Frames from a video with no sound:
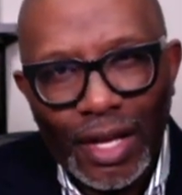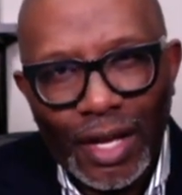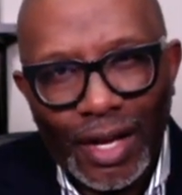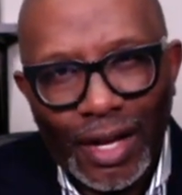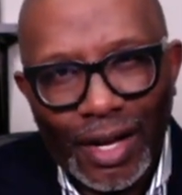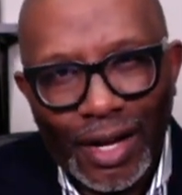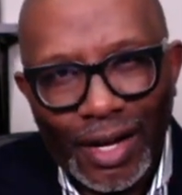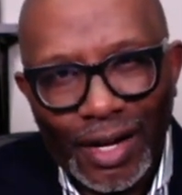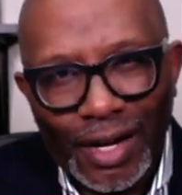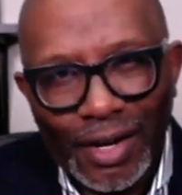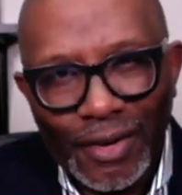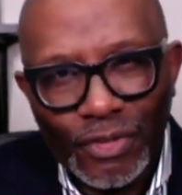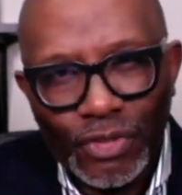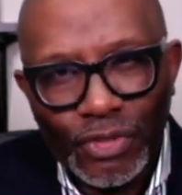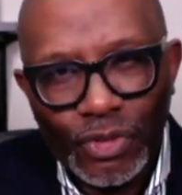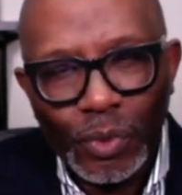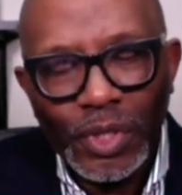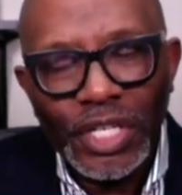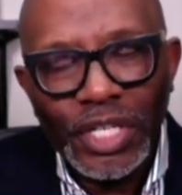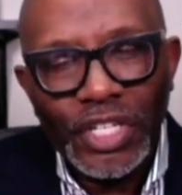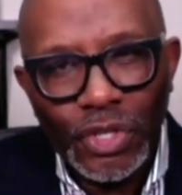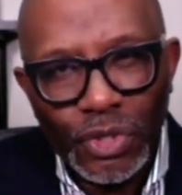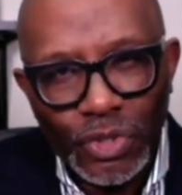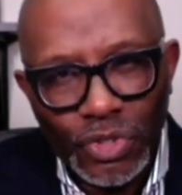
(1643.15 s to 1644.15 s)
Uh,
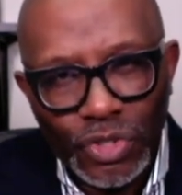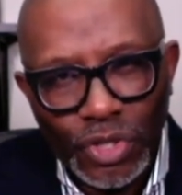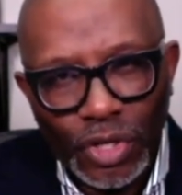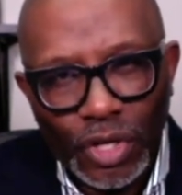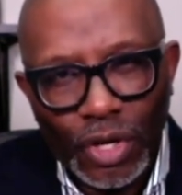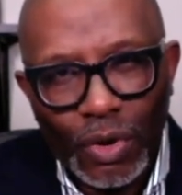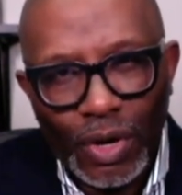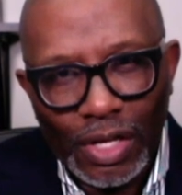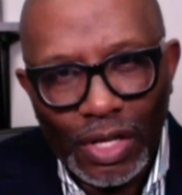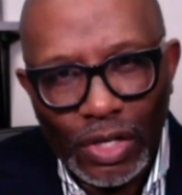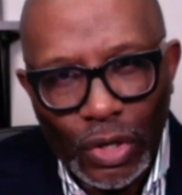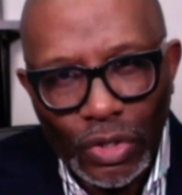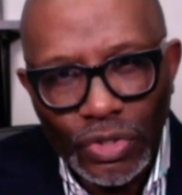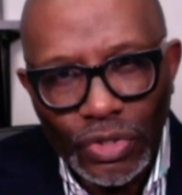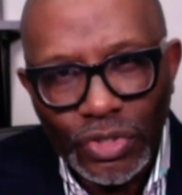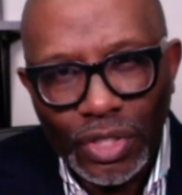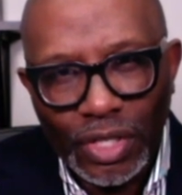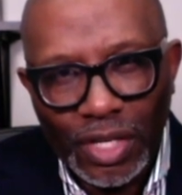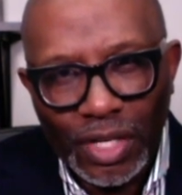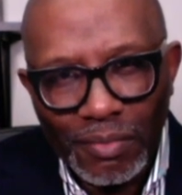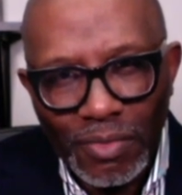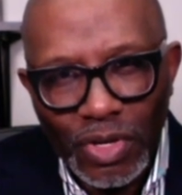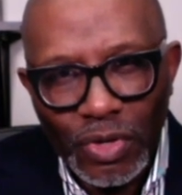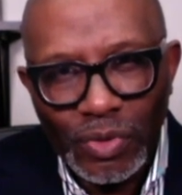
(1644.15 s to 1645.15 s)
three years ago, I launched a
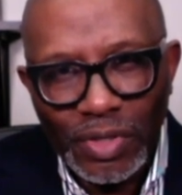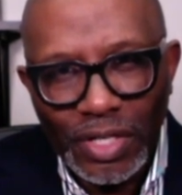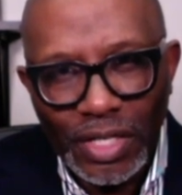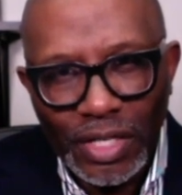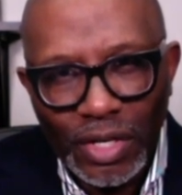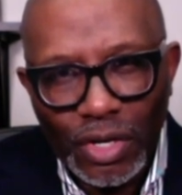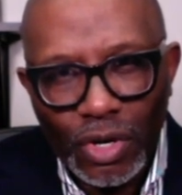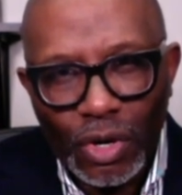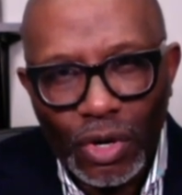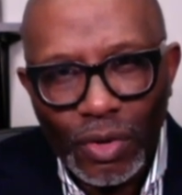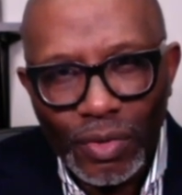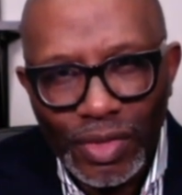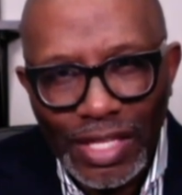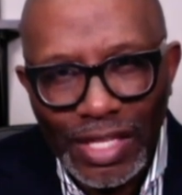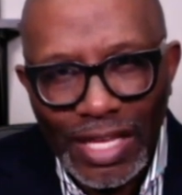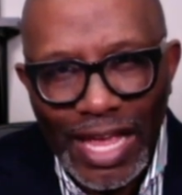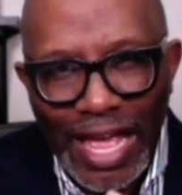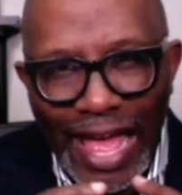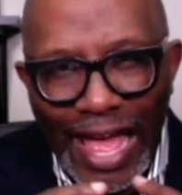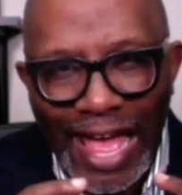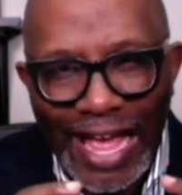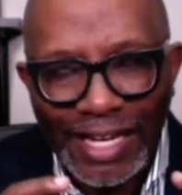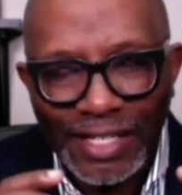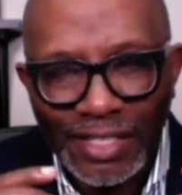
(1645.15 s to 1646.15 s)
community called the
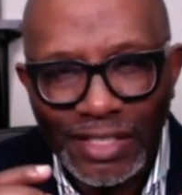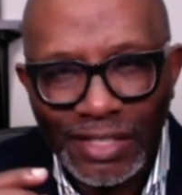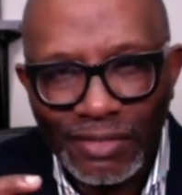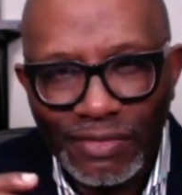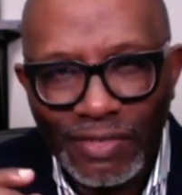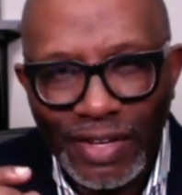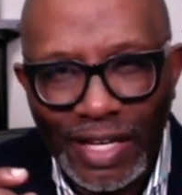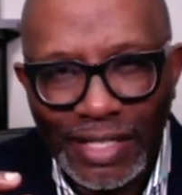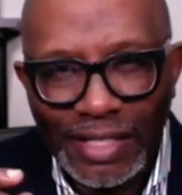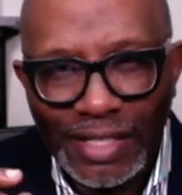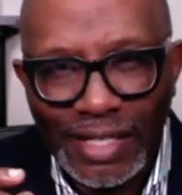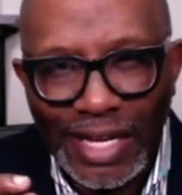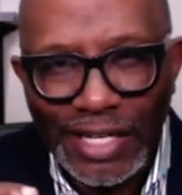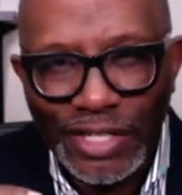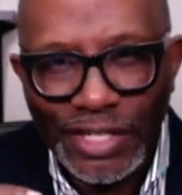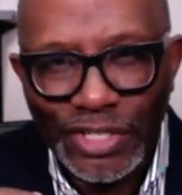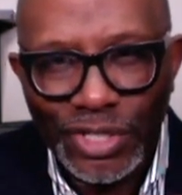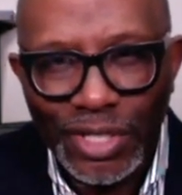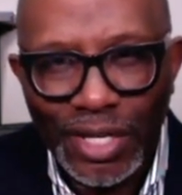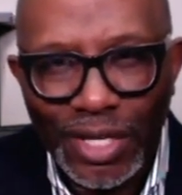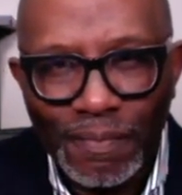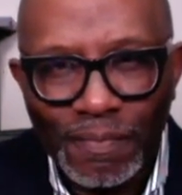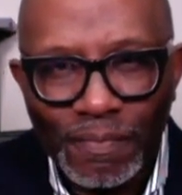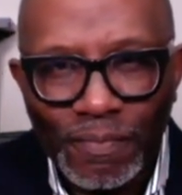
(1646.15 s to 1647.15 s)
Activate
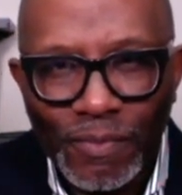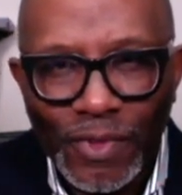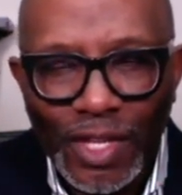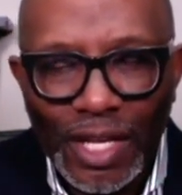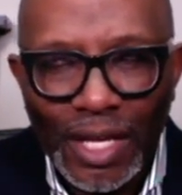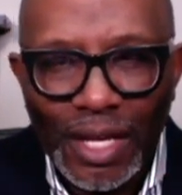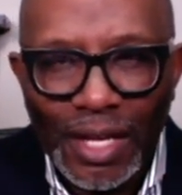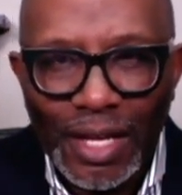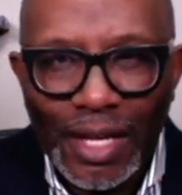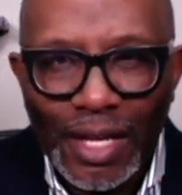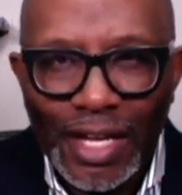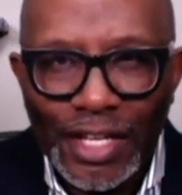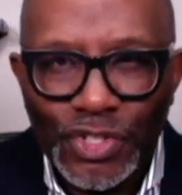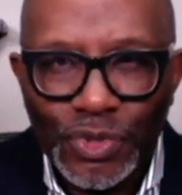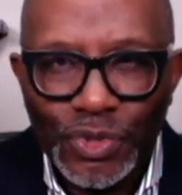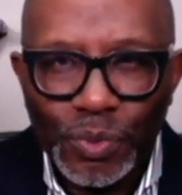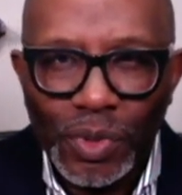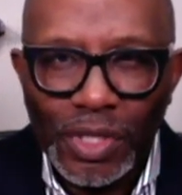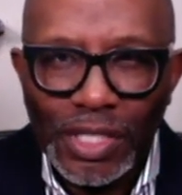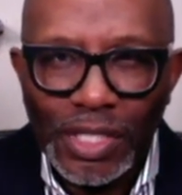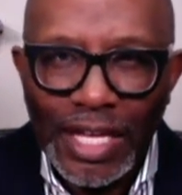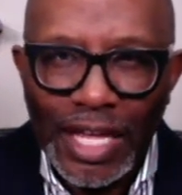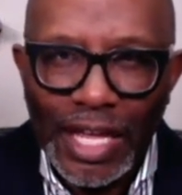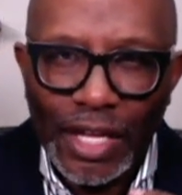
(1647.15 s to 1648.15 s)
Nation. It's
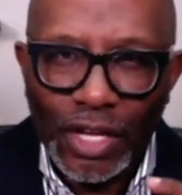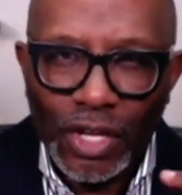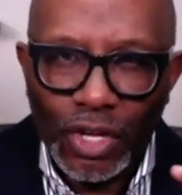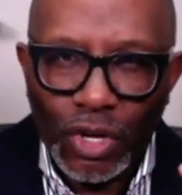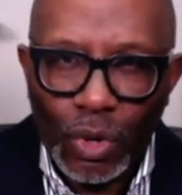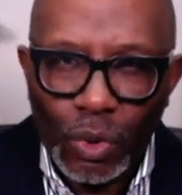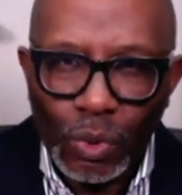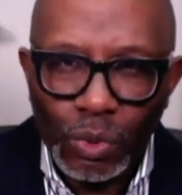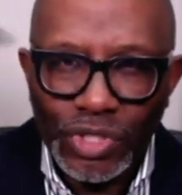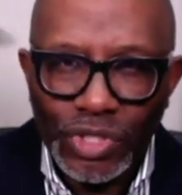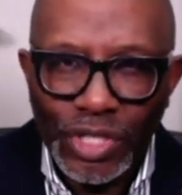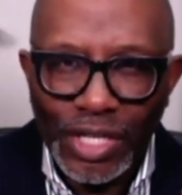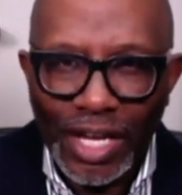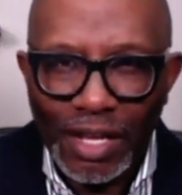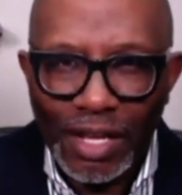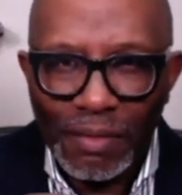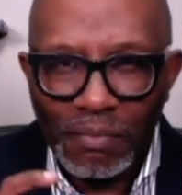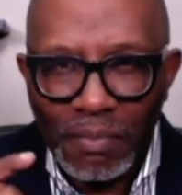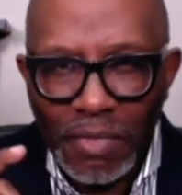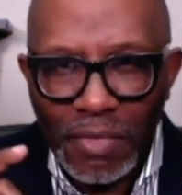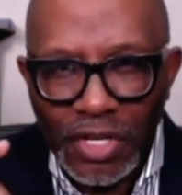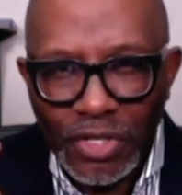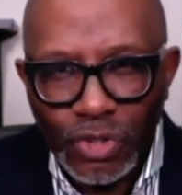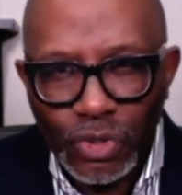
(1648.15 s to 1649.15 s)
really a coaching
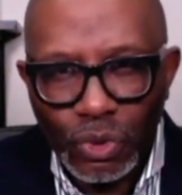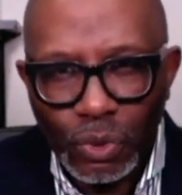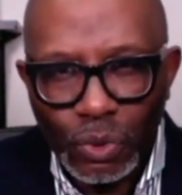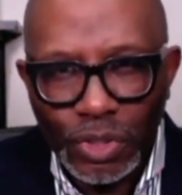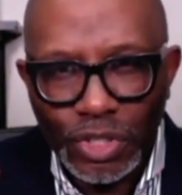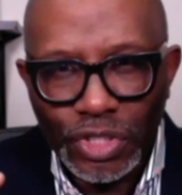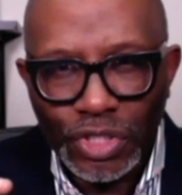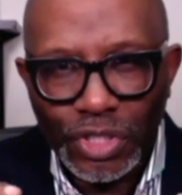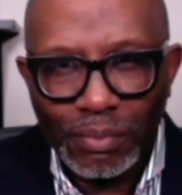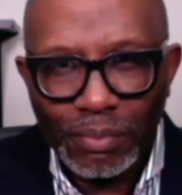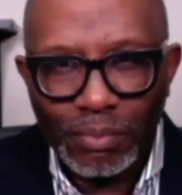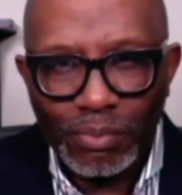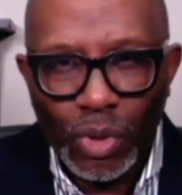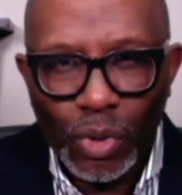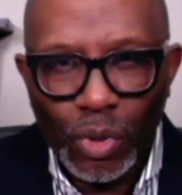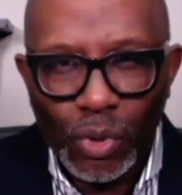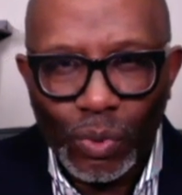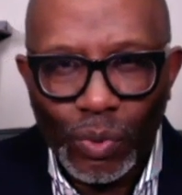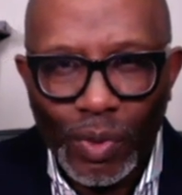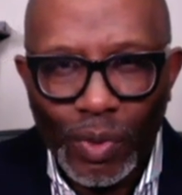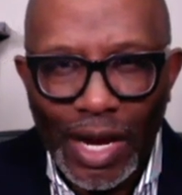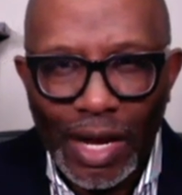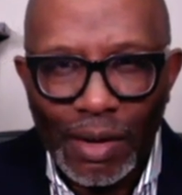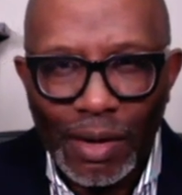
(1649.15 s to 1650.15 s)
and mentorship
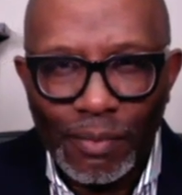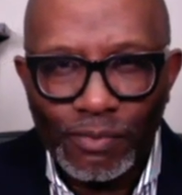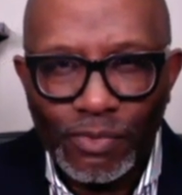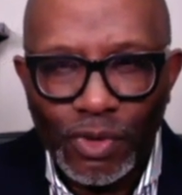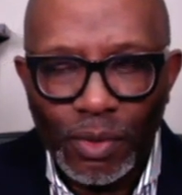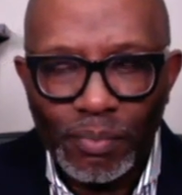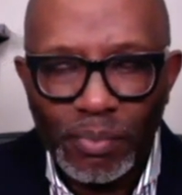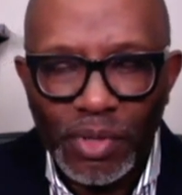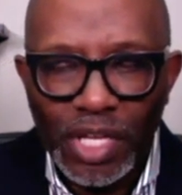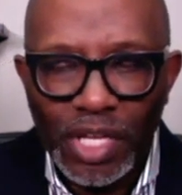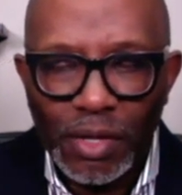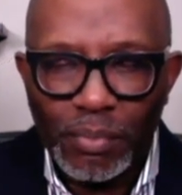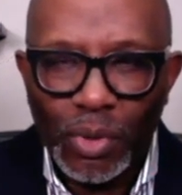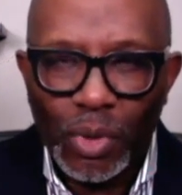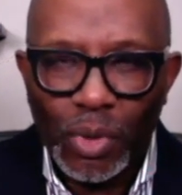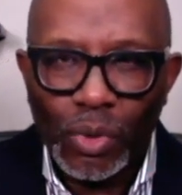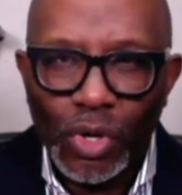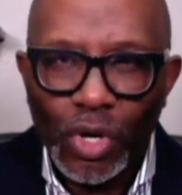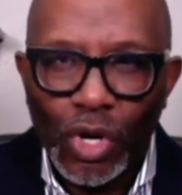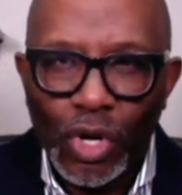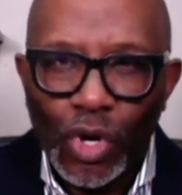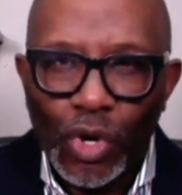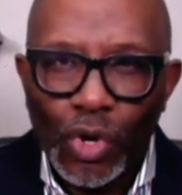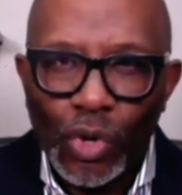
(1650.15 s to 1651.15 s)
program for people
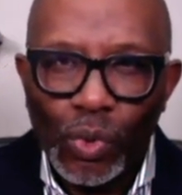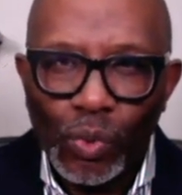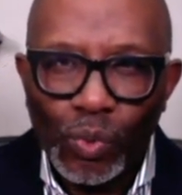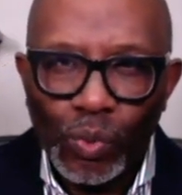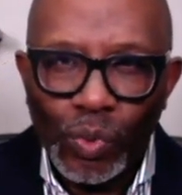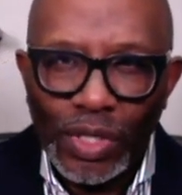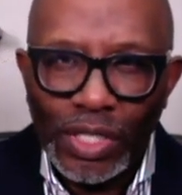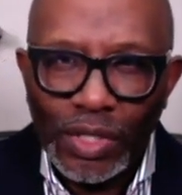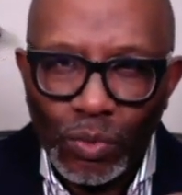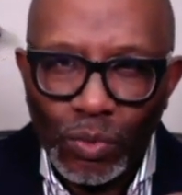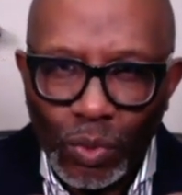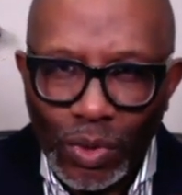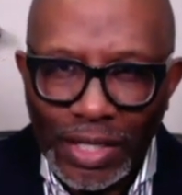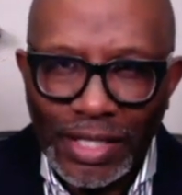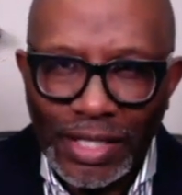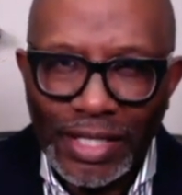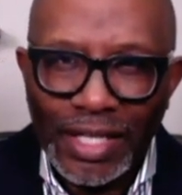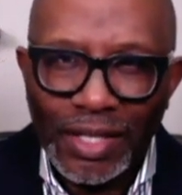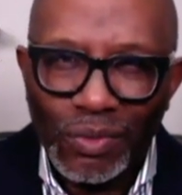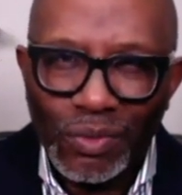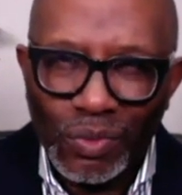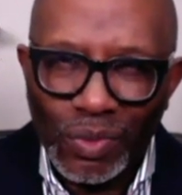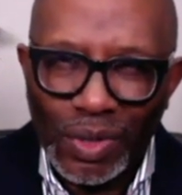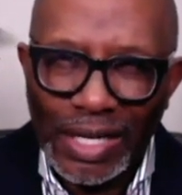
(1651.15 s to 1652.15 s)
who really want to
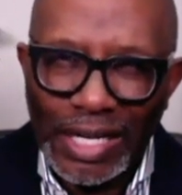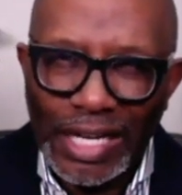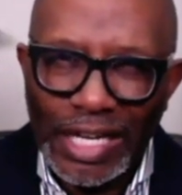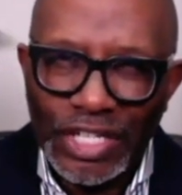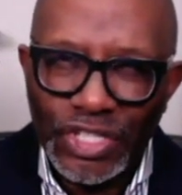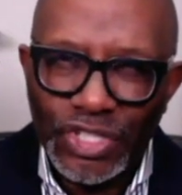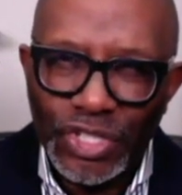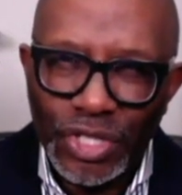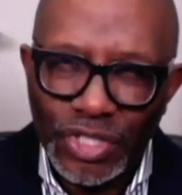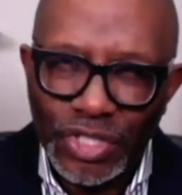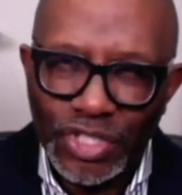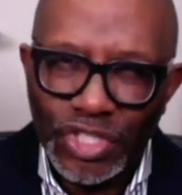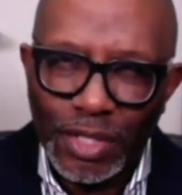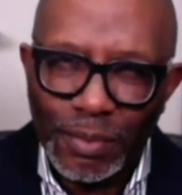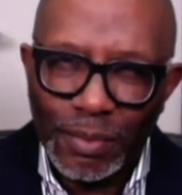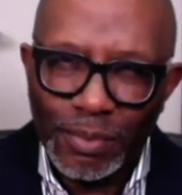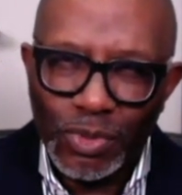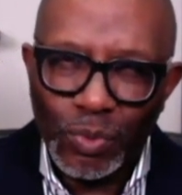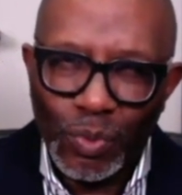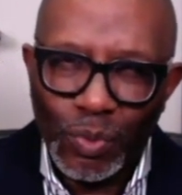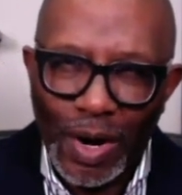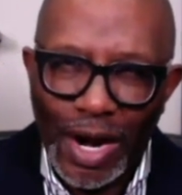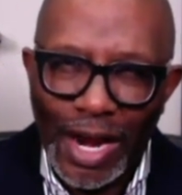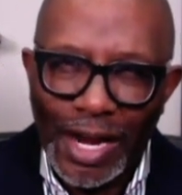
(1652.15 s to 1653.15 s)
get
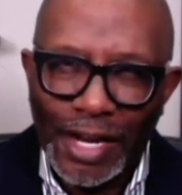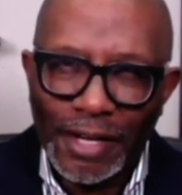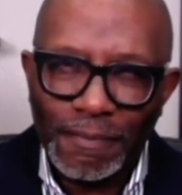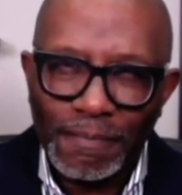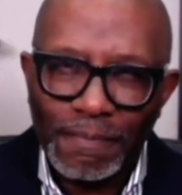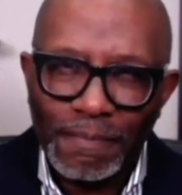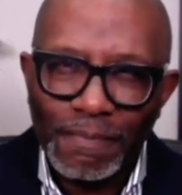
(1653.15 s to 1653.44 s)
relationships right.